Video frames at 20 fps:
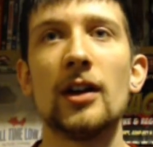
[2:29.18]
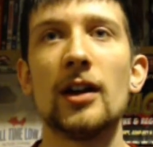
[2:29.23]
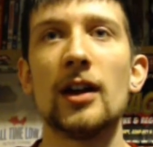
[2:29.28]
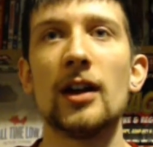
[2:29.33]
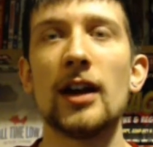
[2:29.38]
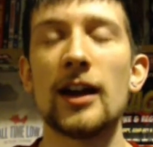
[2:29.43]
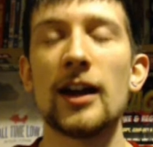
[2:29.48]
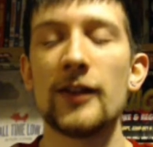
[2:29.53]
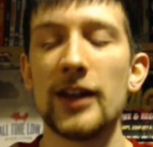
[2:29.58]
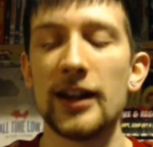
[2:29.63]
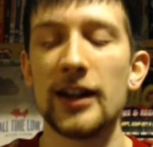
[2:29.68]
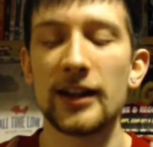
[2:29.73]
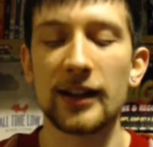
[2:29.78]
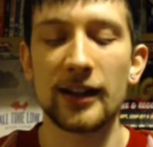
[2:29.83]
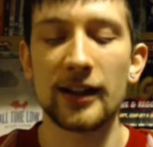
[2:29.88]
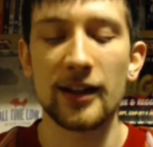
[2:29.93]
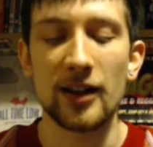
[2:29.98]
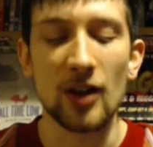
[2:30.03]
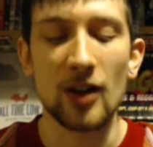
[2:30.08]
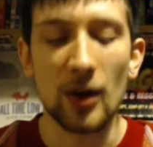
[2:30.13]
I mean, could
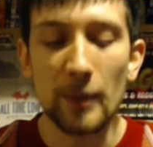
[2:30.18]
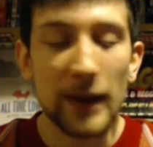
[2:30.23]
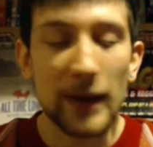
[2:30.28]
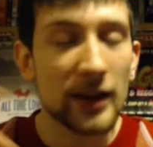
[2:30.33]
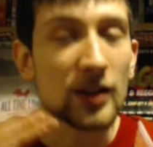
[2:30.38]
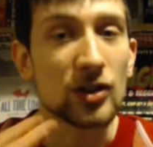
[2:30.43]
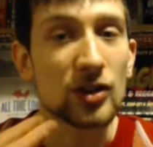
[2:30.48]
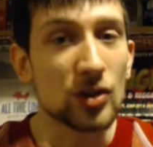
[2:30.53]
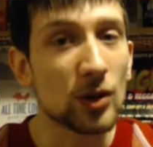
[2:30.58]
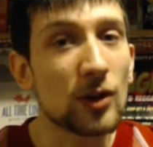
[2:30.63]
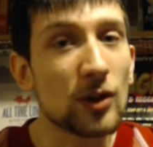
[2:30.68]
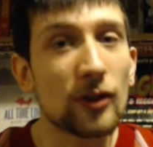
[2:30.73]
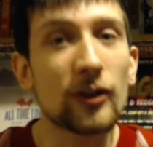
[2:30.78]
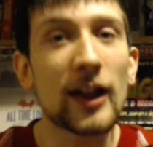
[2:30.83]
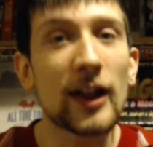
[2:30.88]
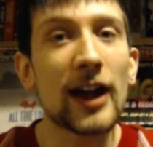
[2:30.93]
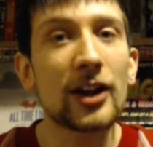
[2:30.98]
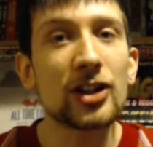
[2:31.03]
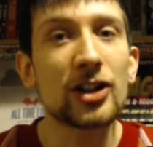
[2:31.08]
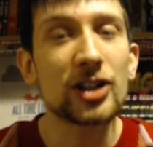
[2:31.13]
it not make the dual
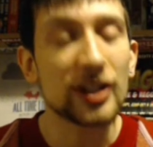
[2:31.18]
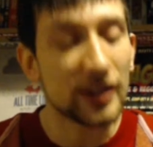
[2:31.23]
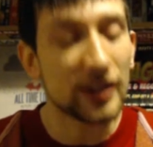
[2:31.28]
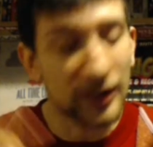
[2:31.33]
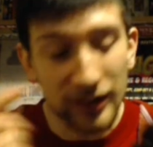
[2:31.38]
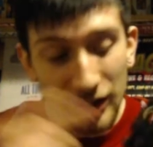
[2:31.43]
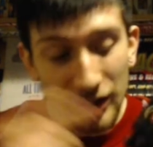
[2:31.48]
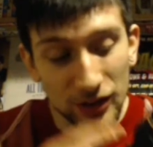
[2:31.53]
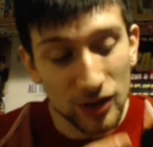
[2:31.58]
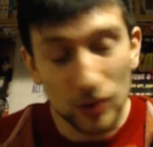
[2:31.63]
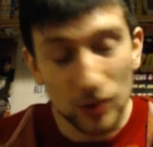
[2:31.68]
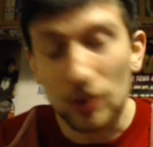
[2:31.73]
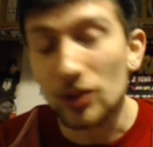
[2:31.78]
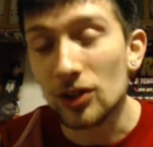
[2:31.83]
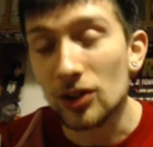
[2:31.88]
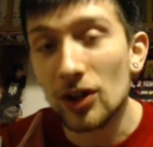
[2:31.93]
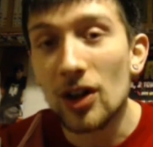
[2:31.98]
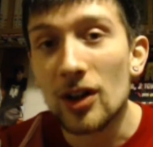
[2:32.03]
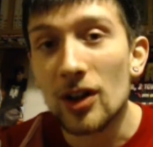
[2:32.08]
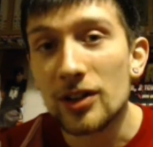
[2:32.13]
flash? The dual
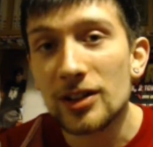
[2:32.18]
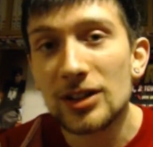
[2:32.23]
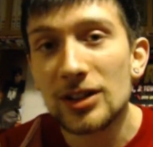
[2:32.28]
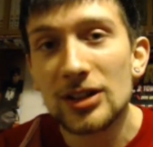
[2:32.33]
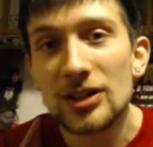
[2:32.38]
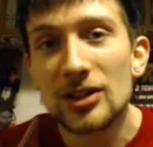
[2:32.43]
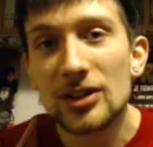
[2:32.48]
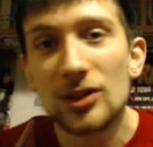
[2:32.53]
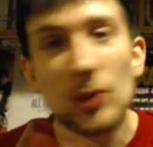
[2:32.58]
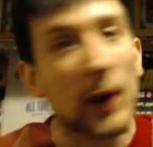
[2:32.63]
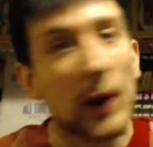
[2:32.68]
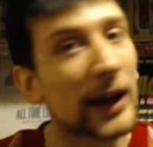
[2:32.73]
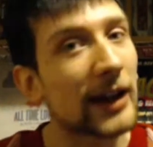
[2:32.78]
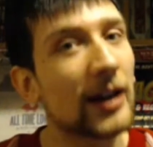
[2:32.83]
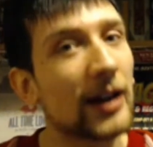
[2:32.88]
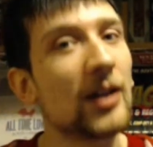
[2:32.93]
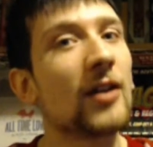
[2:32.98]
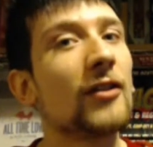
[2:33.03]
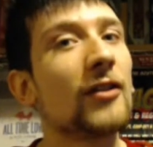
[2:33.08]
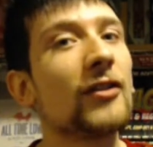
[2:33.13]
glows, so why can it
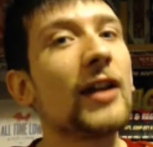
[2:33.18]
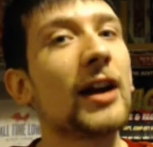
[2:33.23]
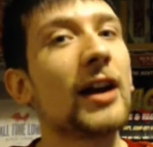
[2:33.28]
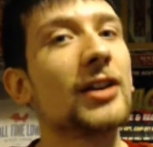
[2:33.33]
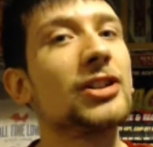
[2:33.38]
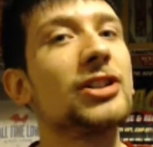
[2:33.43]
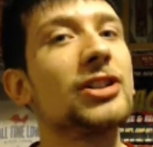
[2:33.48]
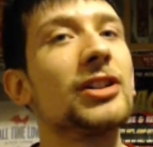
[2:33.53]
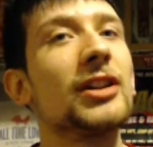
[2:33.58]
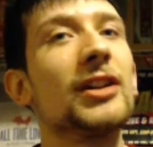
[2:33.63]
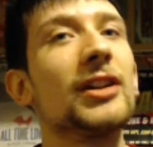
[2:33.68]
not flash?